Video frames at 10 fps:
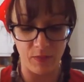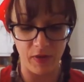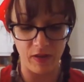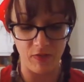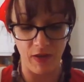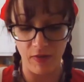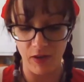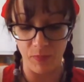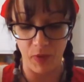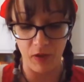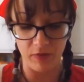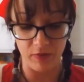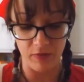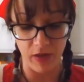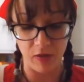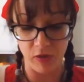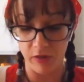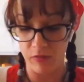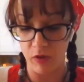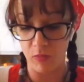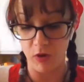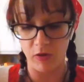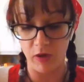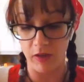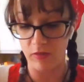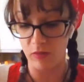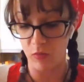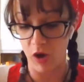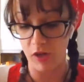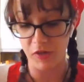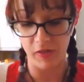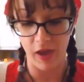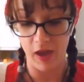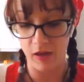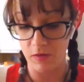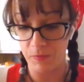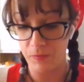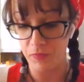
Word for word: but it's very impulsive energy, so I want you guys to watch that.